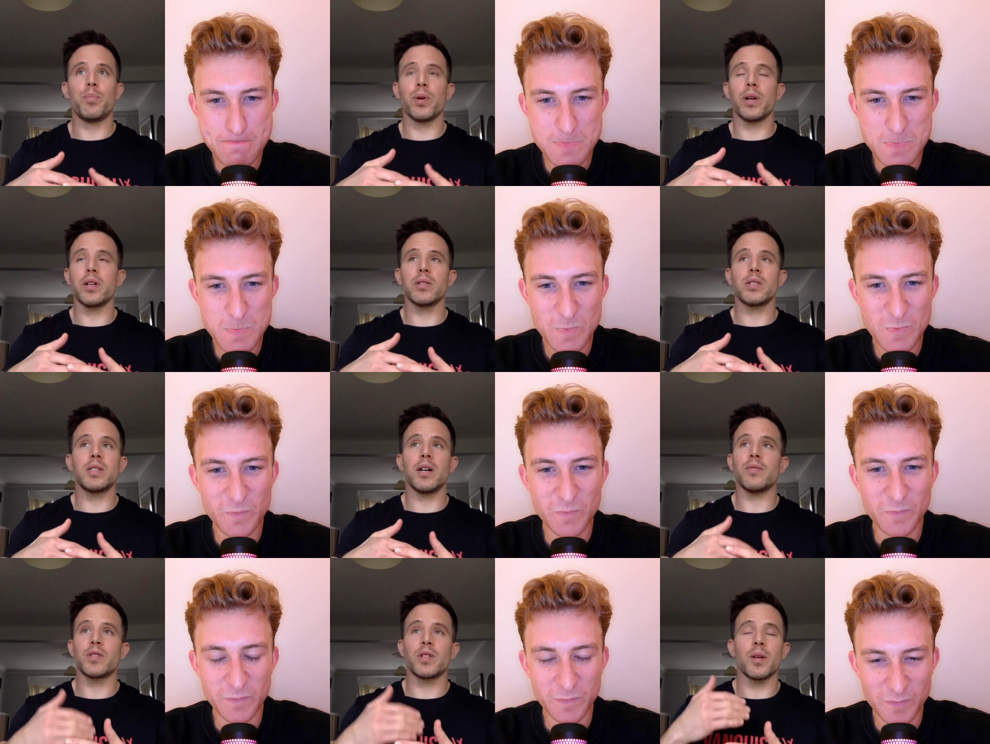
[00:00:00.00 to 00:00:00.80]
Speaker 1: bring
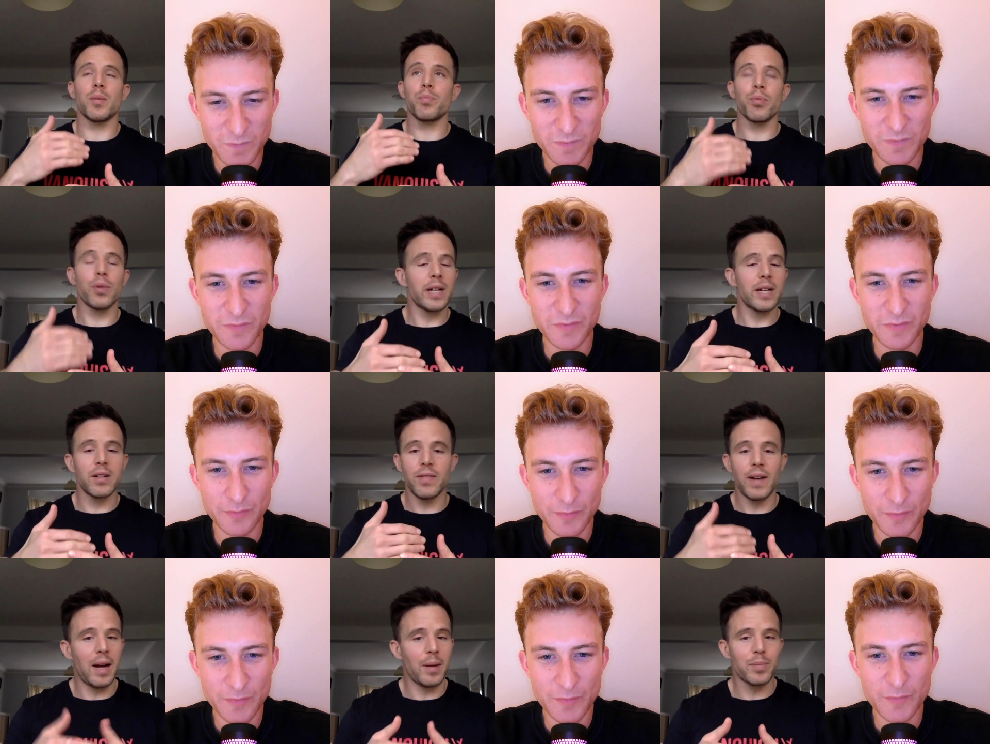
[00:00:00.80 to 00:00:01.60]
yourself to the brink of
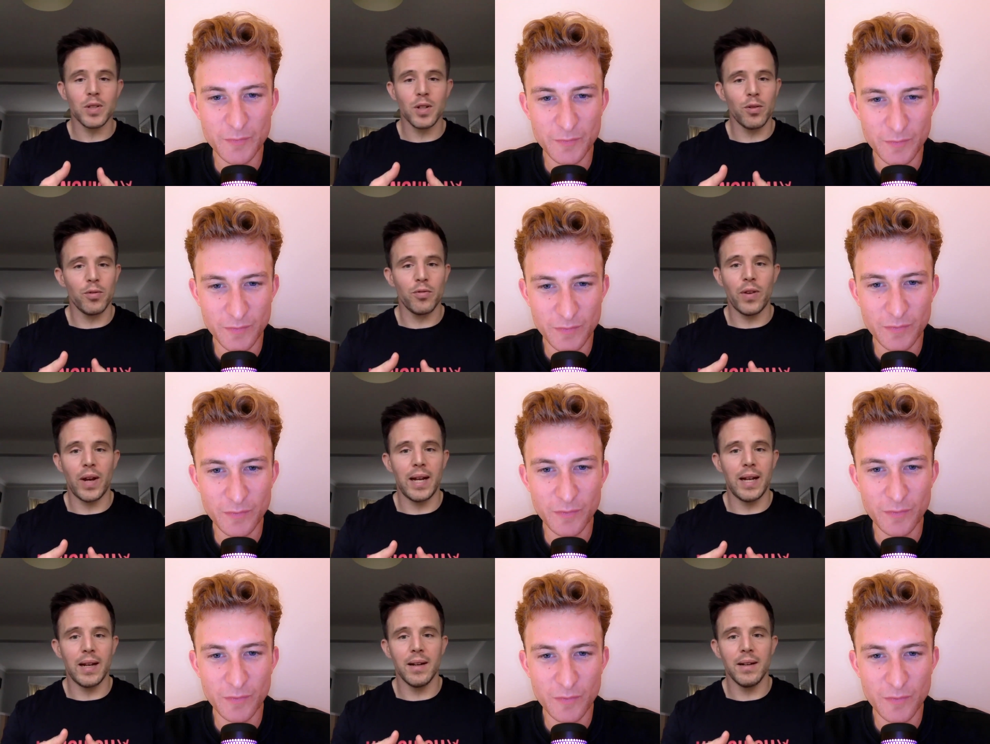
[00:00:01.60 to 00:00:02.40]
absolute
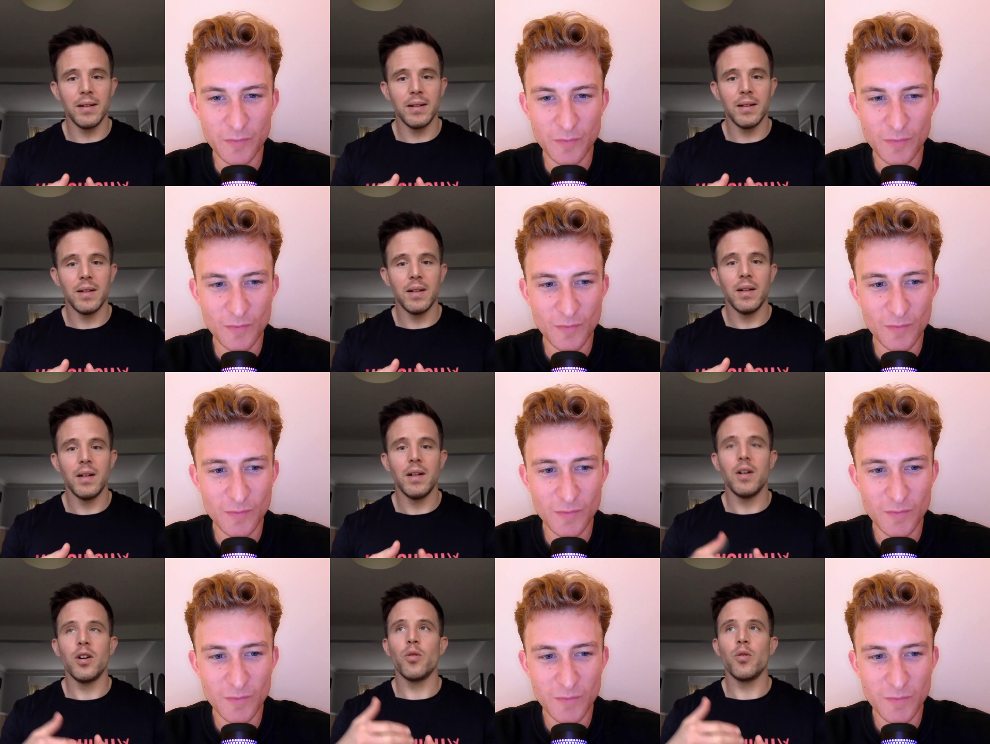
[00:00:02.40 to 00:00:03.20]
failure
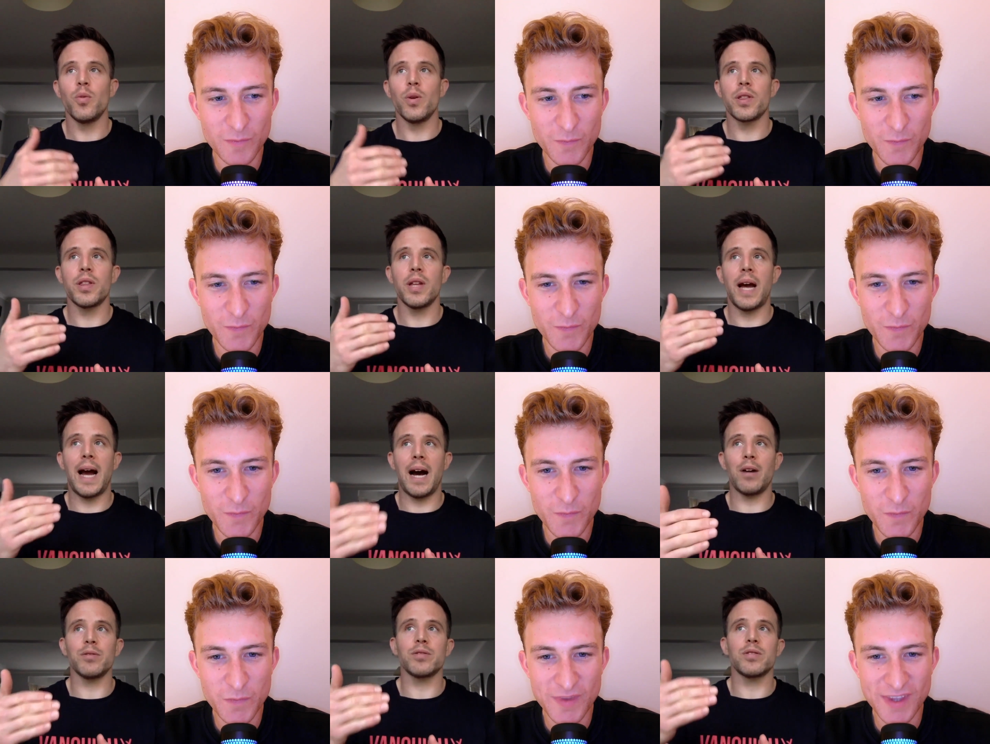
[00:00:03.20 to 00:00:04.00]

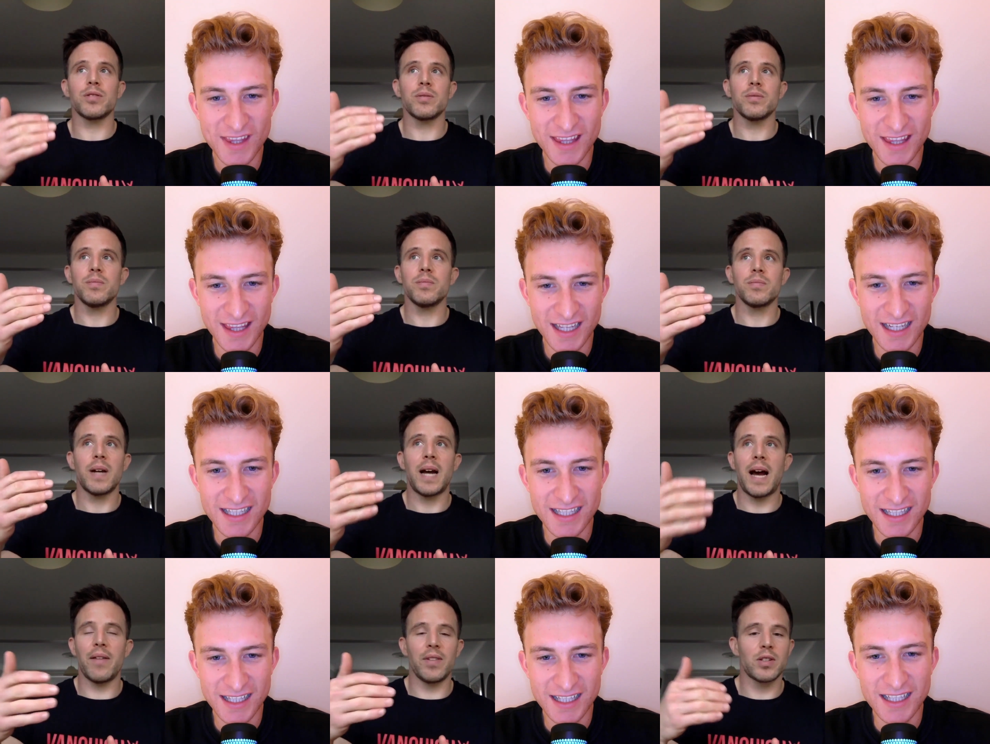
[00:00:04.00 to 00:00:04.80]
without
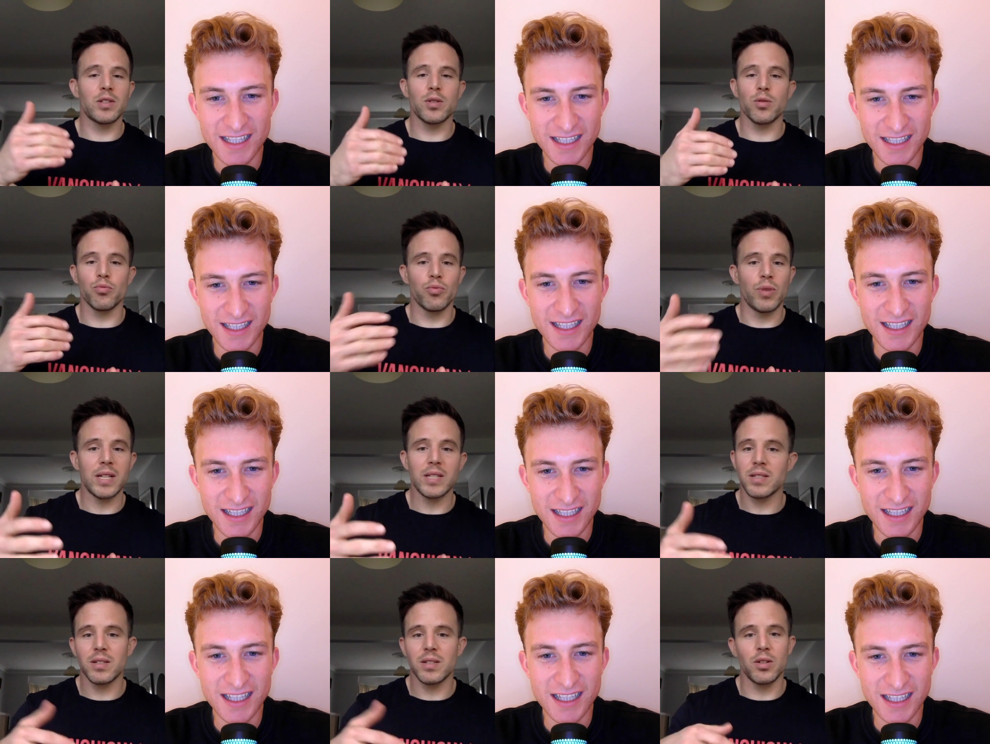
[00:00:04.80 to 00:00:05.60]
having to
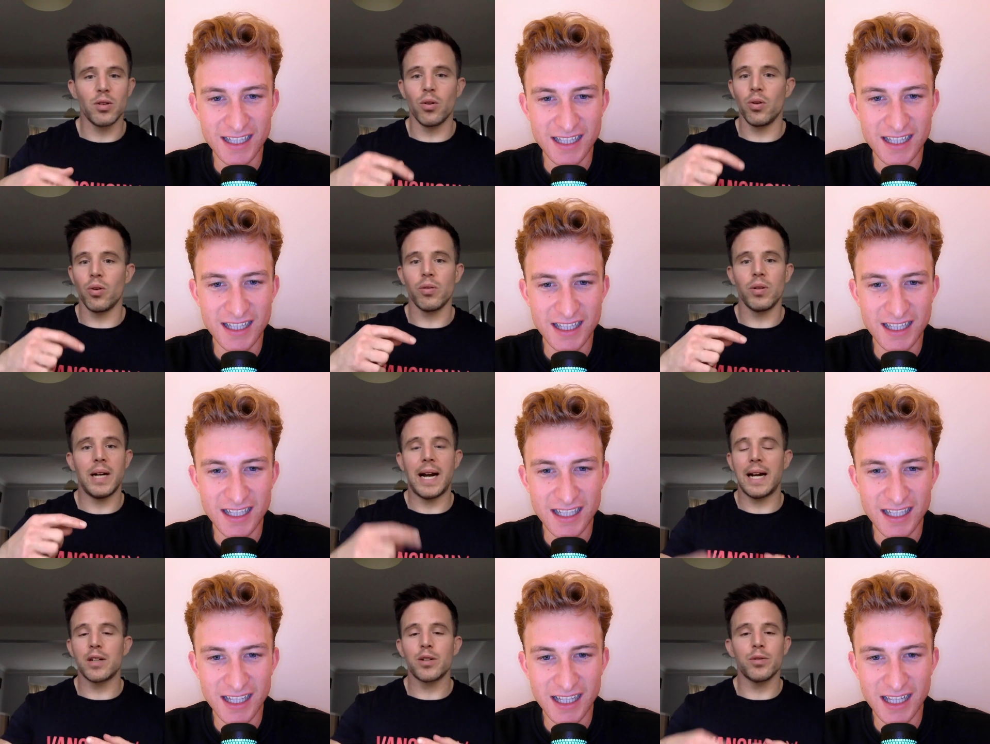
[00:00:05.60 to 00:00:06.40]
risk your
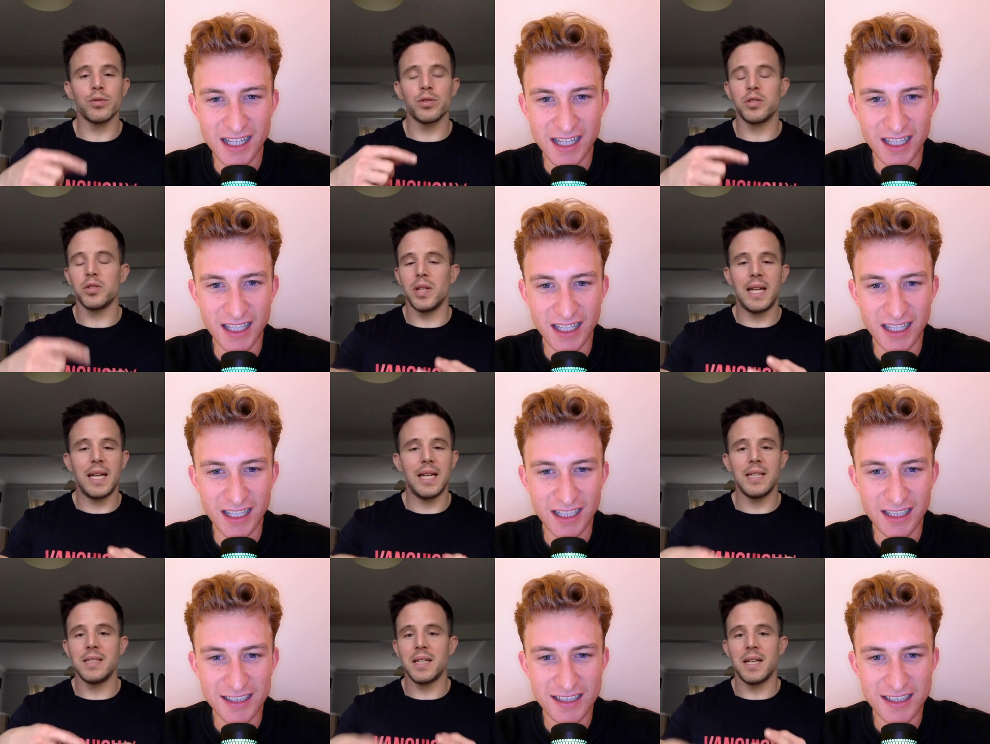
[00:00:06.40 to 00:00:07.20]
ankles, your
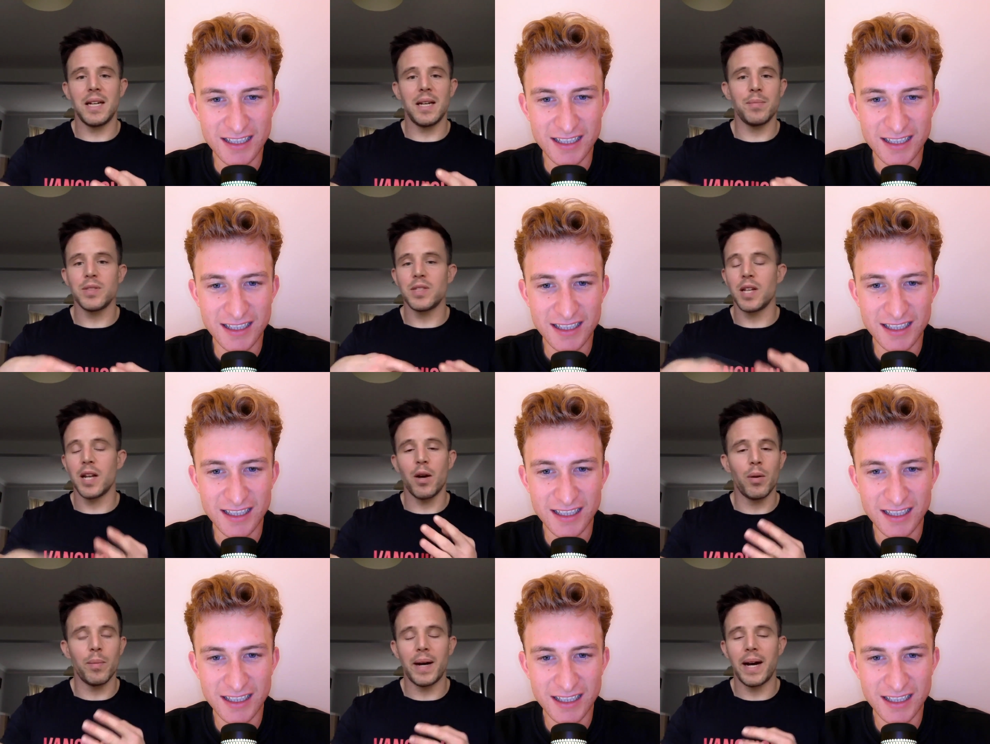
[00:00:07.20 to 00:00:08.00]
knees, your hips, your
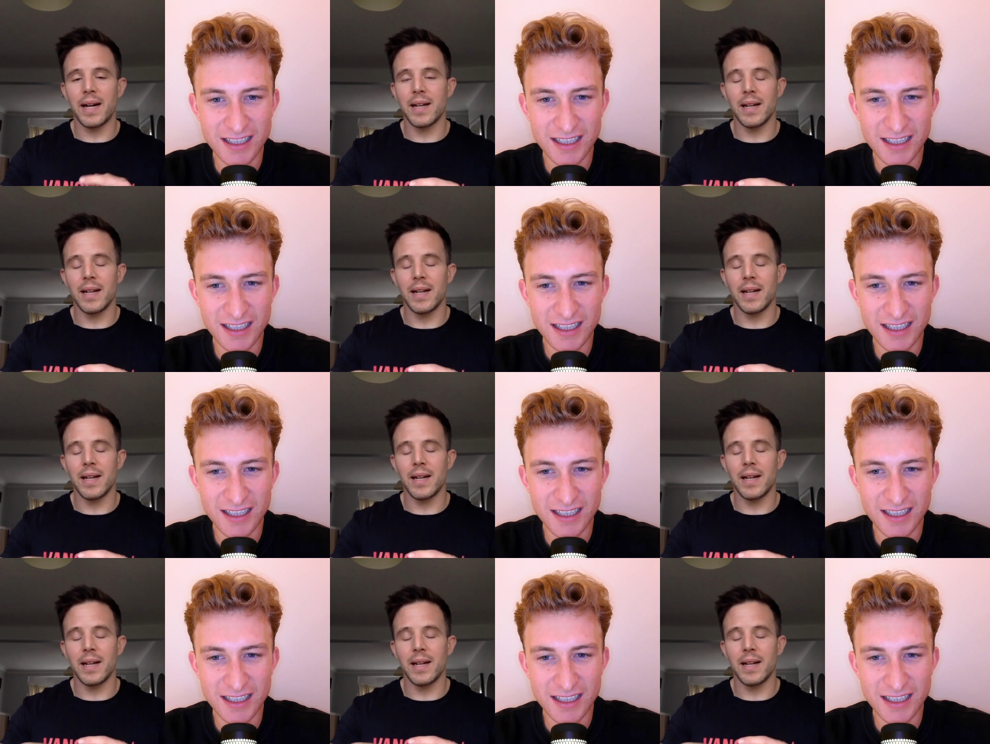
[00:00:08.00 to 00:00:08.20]
lower back,